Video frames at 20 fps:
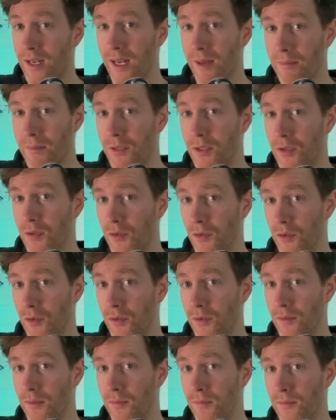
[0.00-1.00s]
number 2.
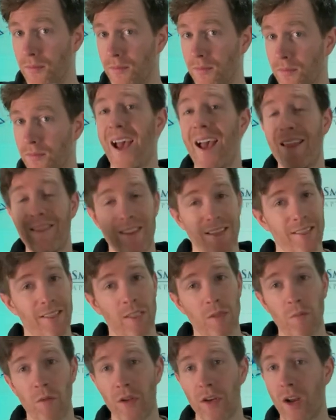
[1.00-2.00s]
And this
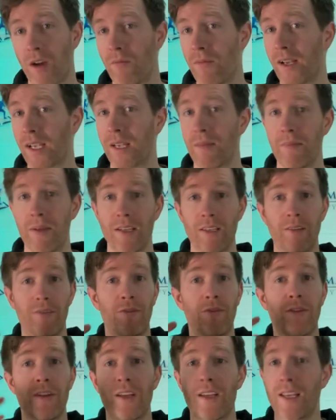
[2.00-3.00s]
is what I recommended
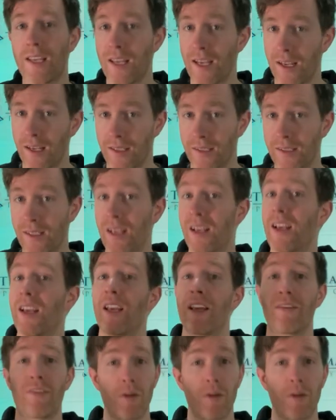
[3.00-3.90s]
for years. If